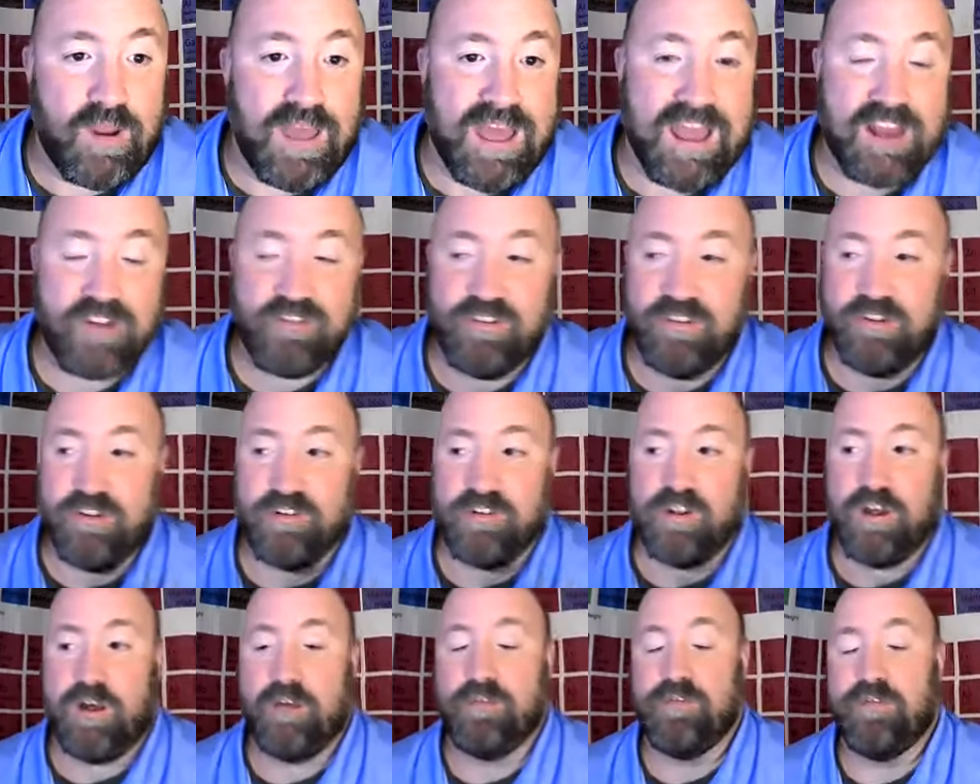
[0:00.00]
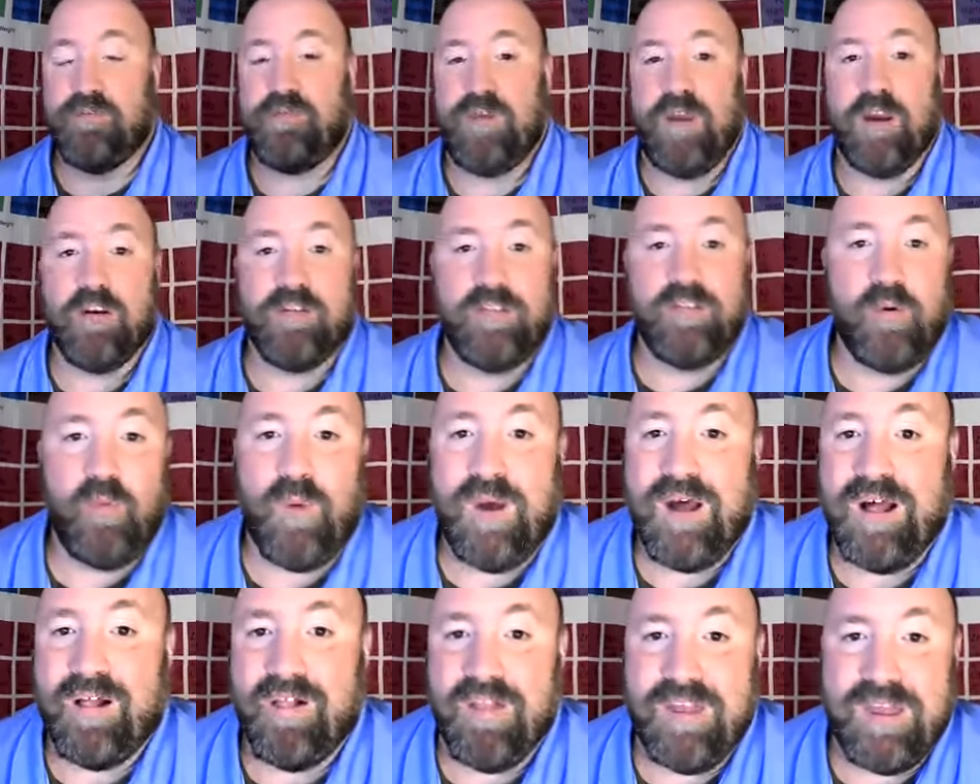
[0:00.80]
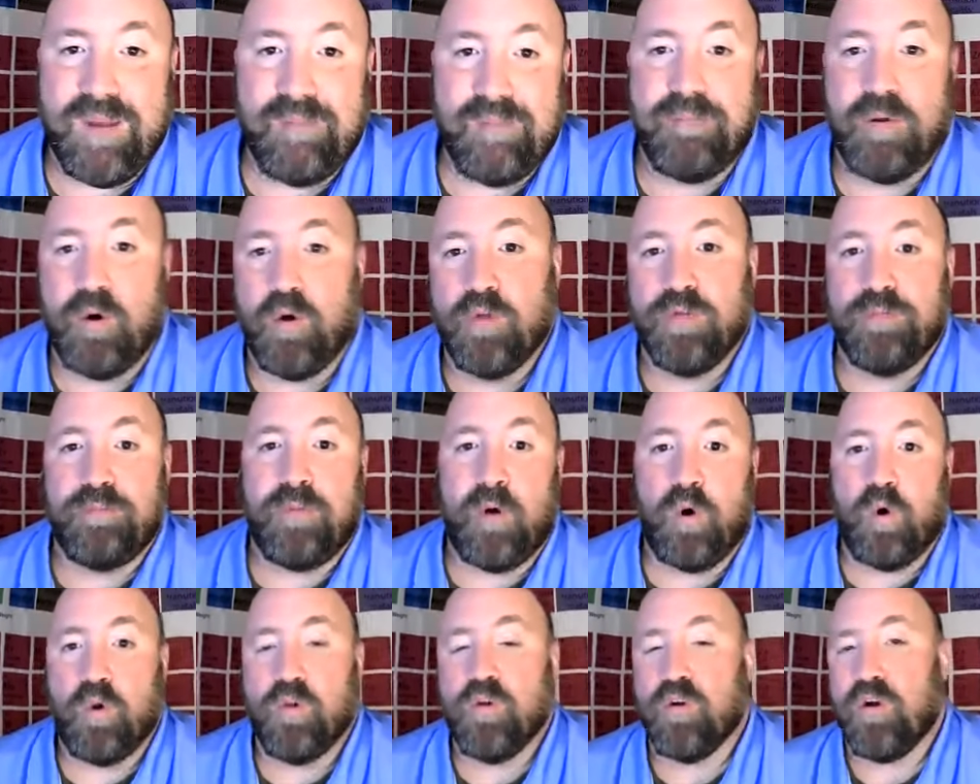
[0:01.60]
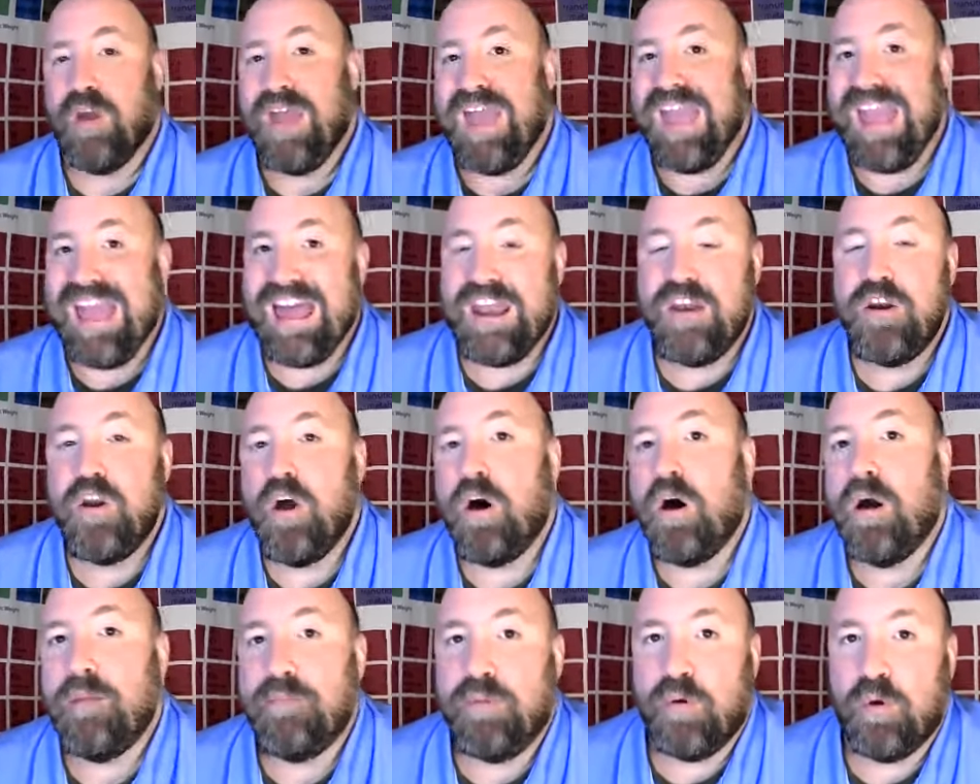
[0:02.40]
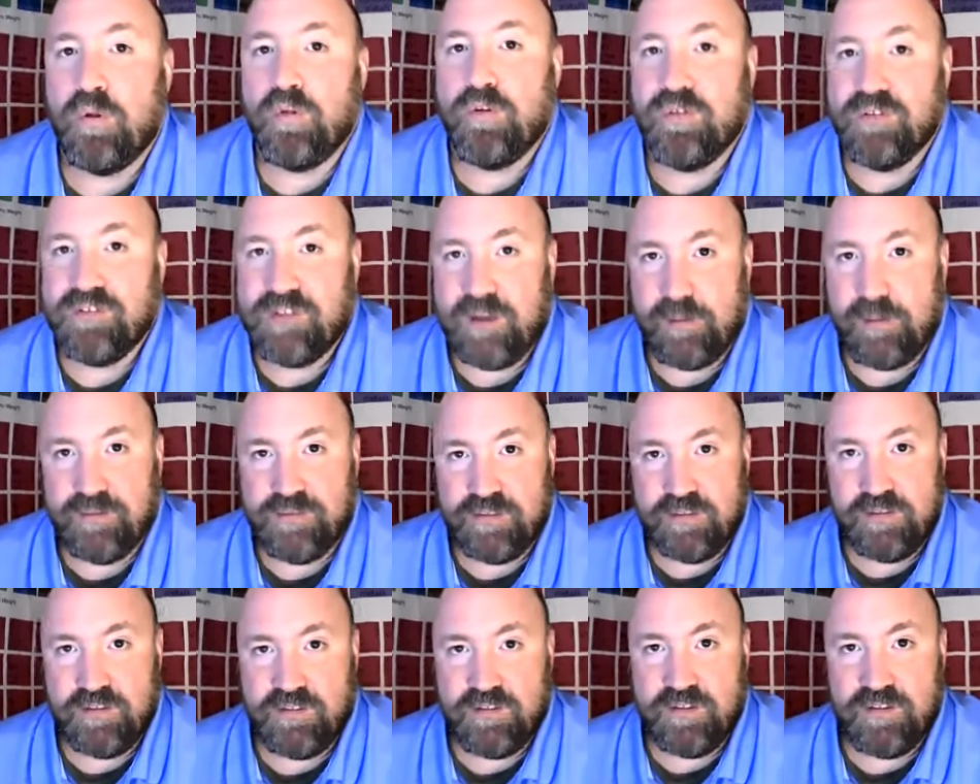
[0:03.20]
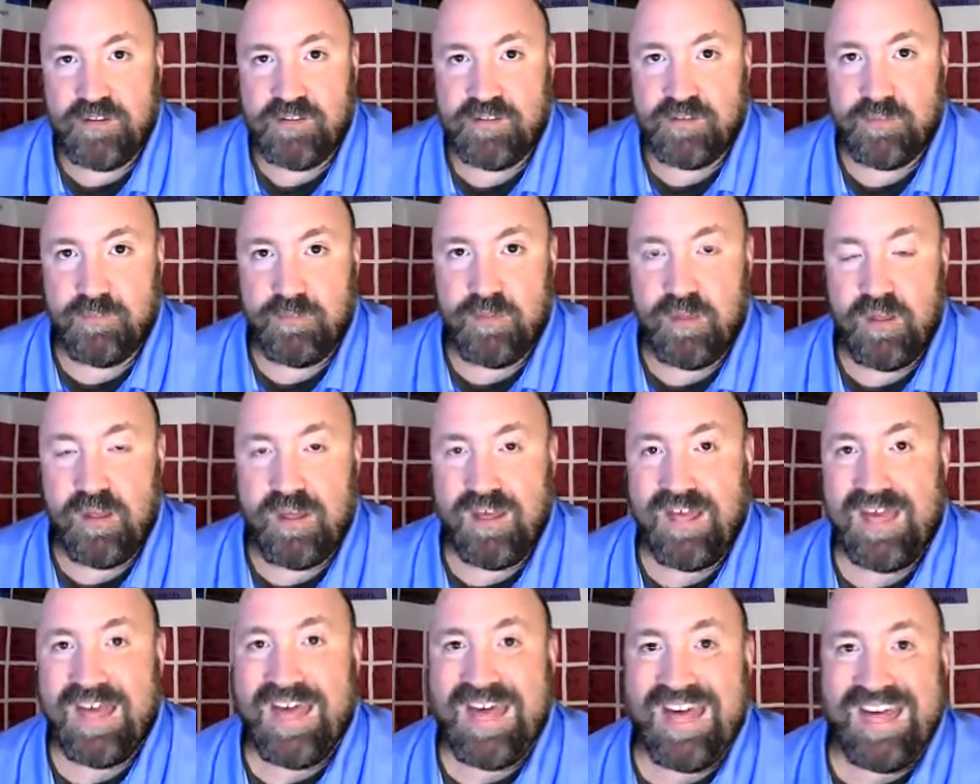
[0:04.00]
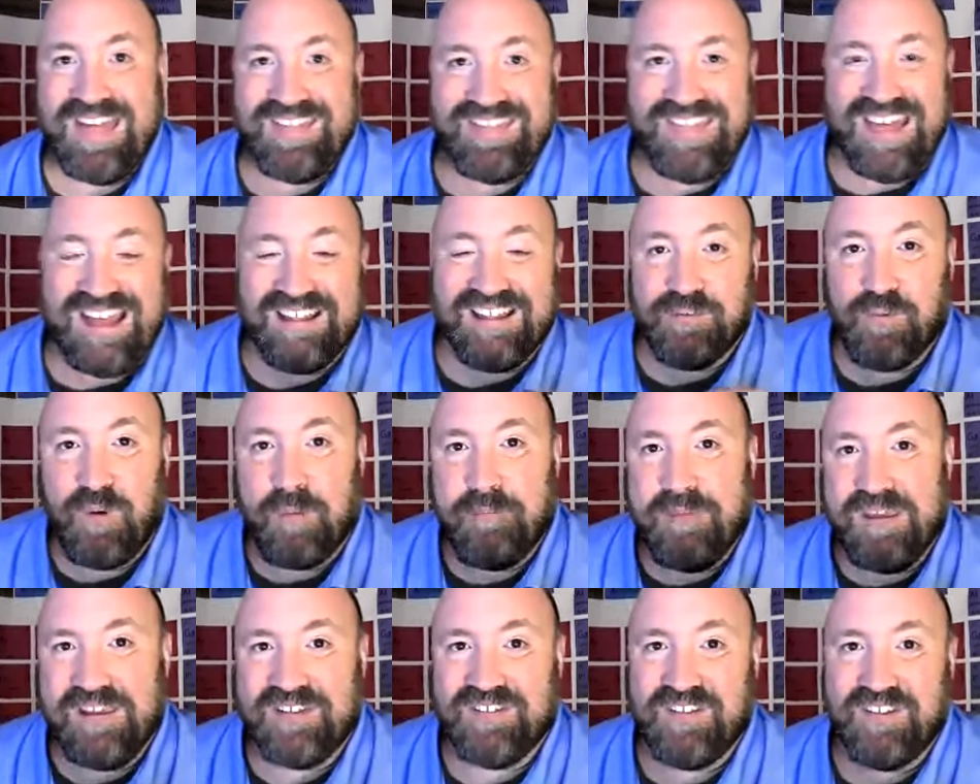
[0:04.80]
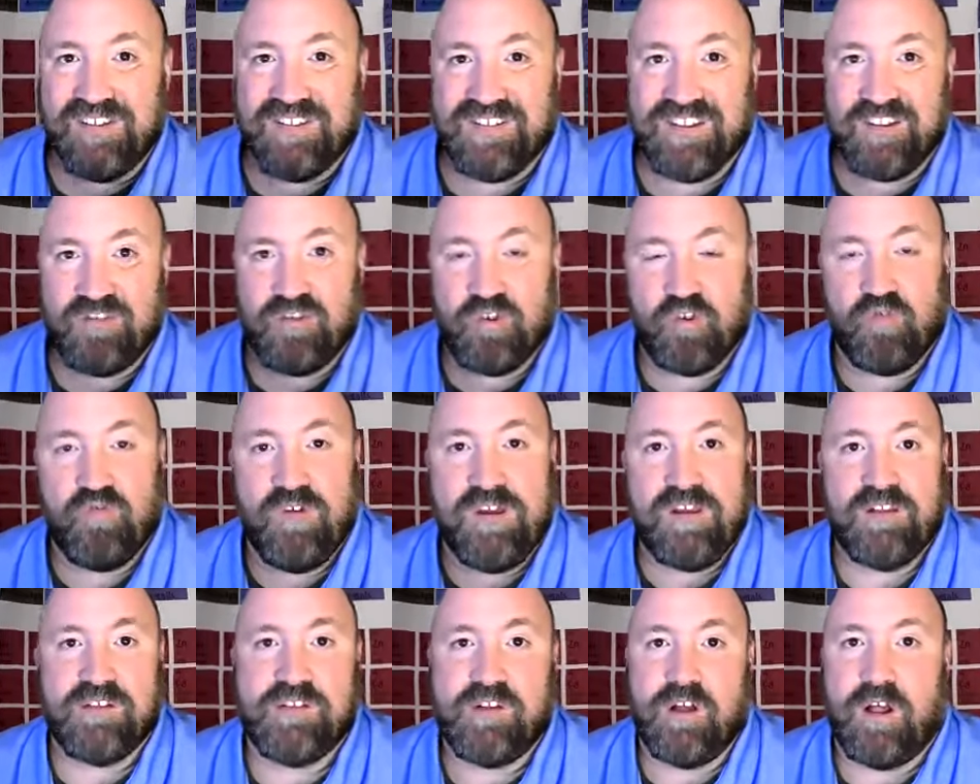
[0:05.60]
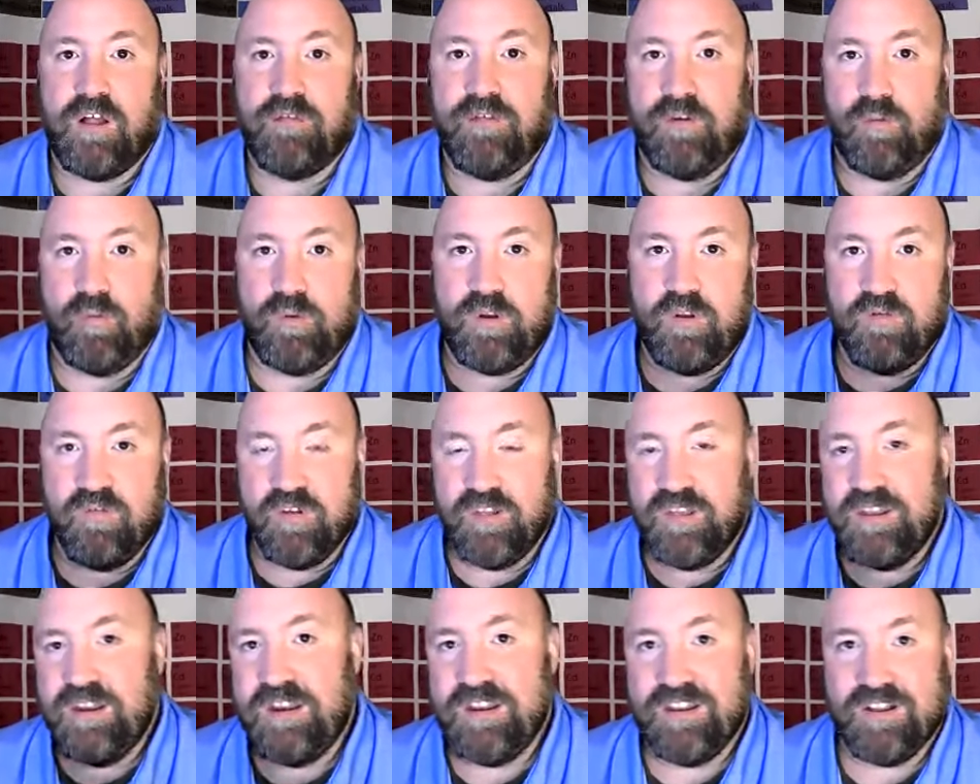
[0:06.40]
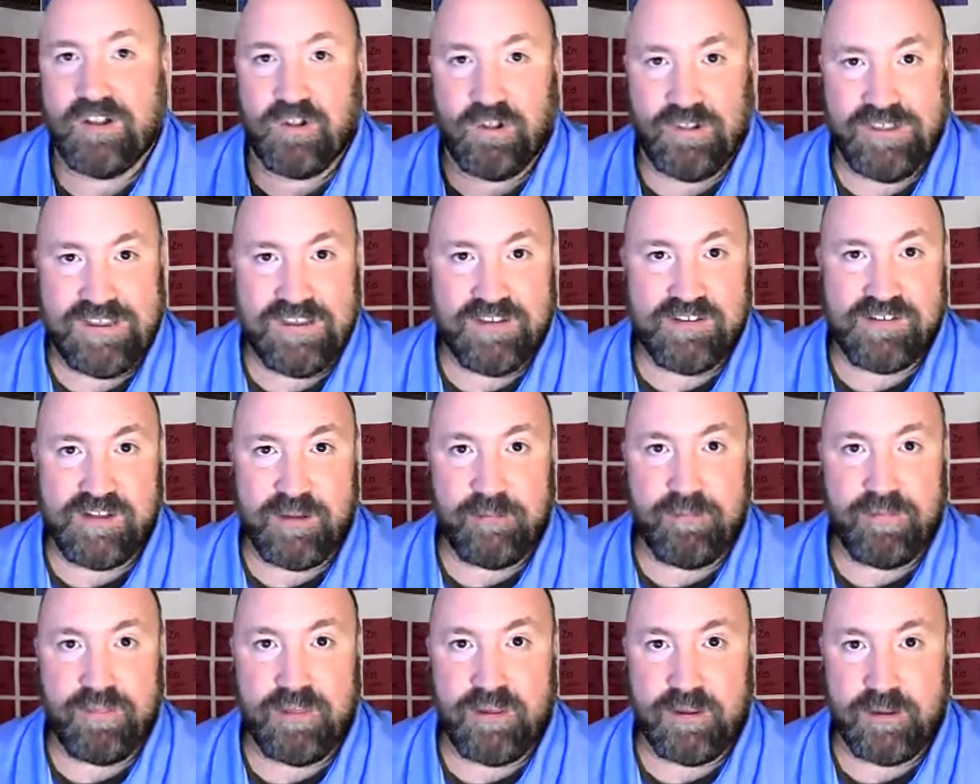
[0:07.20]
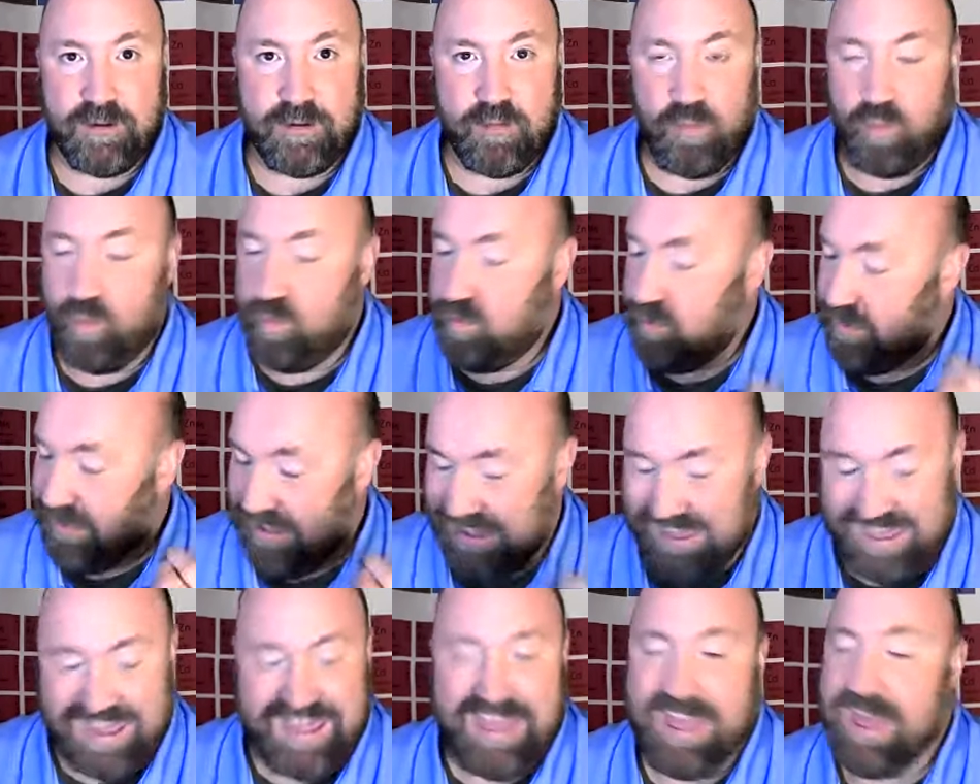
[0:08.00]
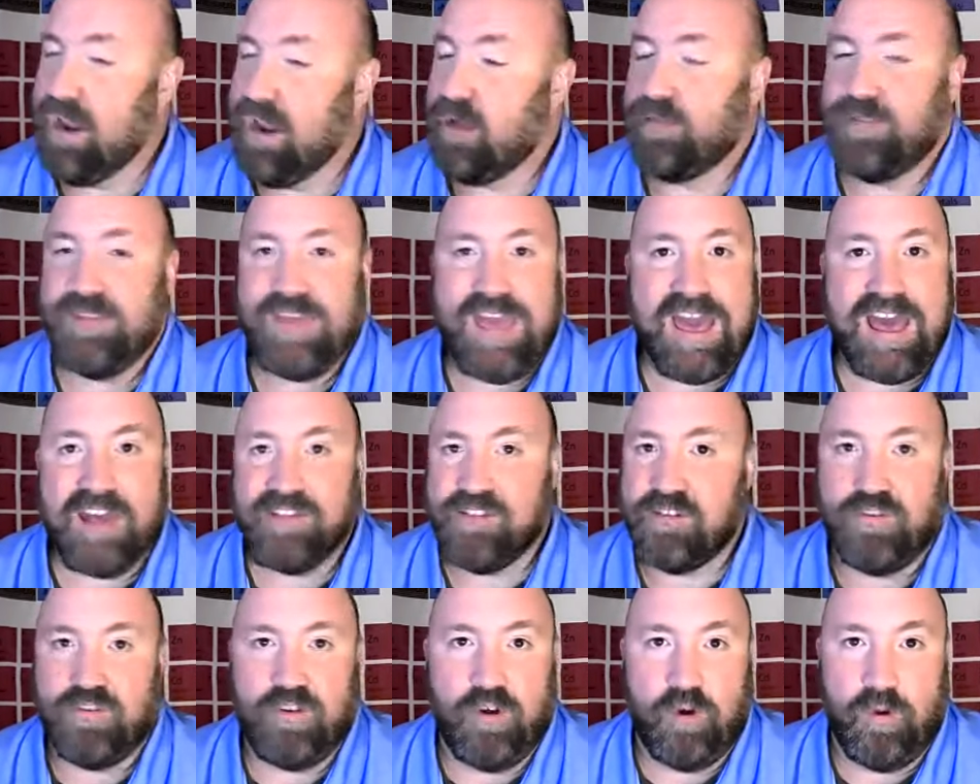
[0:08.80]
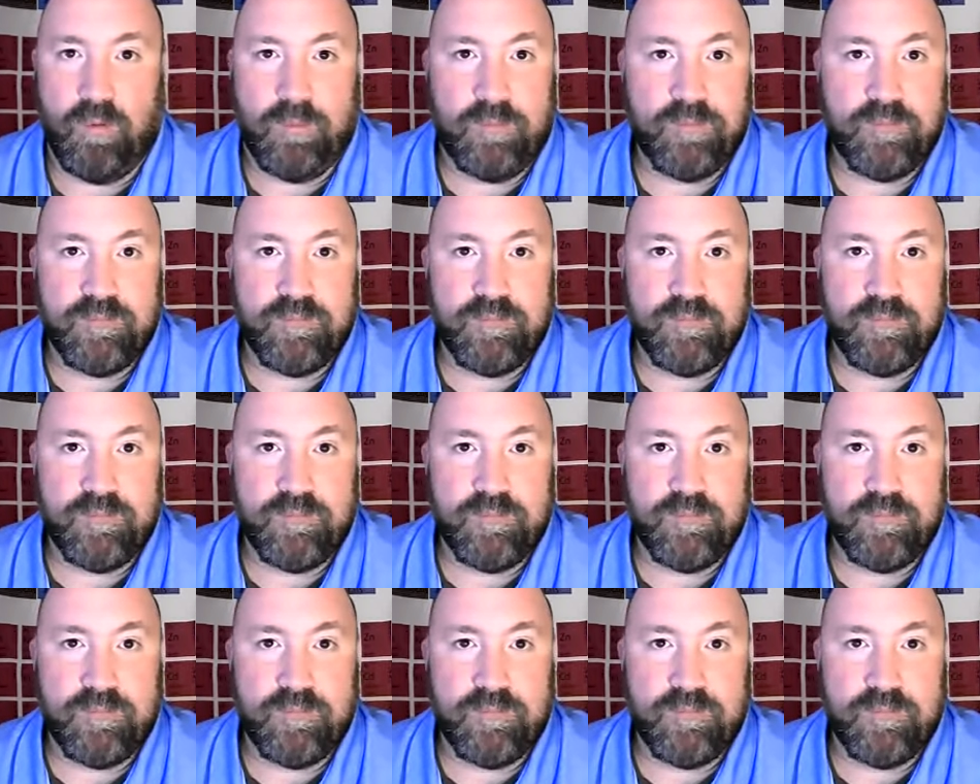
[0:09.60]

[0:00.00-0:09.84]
actually dissolves fairly well in both polar and non-polar substances. That's what makes it such a great solvent. When you really need to clean something, get out the acetone.